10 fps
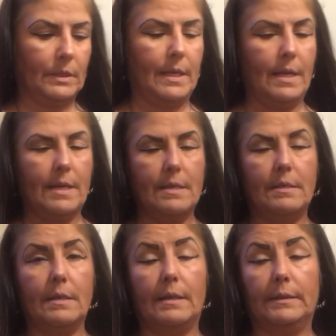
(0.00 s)

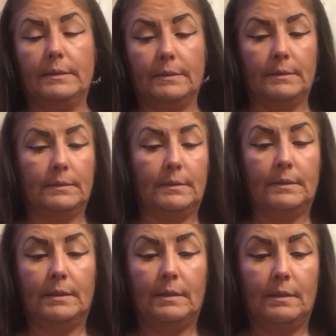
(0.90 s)
and
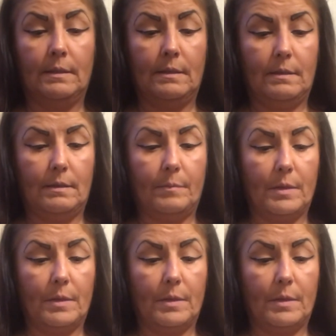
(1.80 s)
I'm